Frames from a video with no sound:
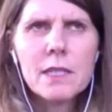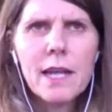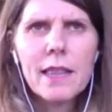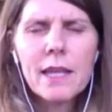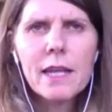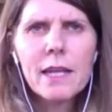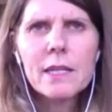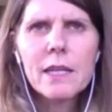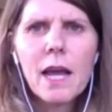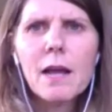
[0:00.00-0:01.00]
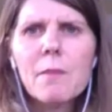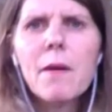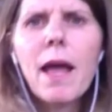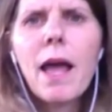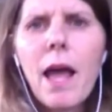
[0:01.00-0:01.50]
And I think it
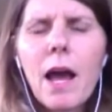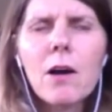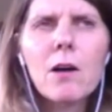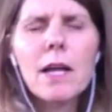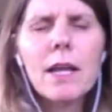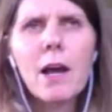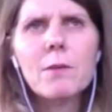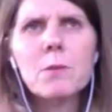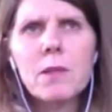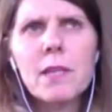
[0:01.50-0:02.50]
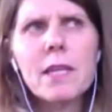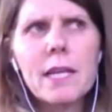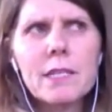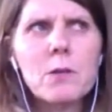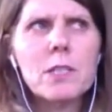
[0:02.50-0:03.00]
helps with the
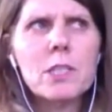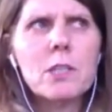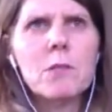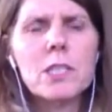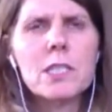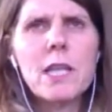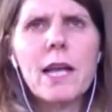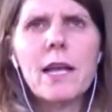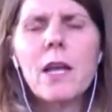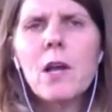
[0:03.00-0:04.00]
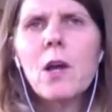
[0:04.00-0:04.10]
next question, which is like,